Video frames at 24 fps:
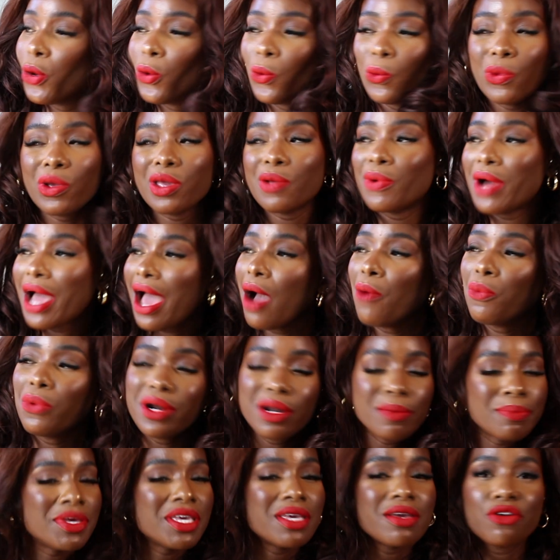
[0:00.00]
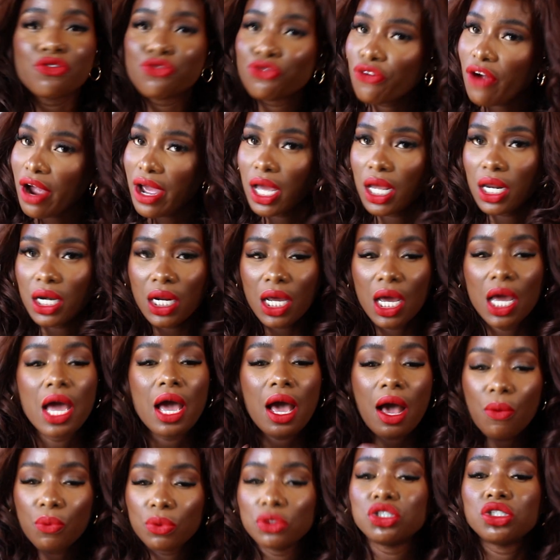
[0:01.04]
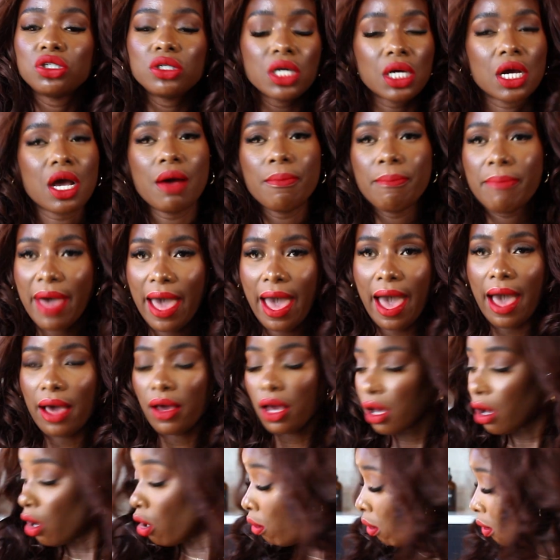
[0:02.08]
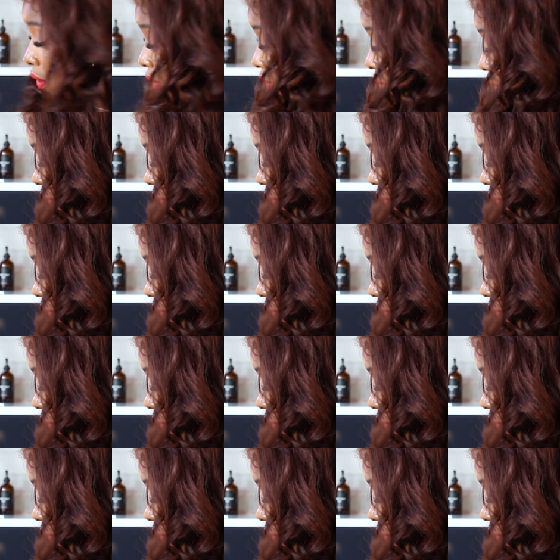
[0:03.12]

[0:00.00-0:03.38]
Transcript: I want to be your friend. I want you to come back. Oh,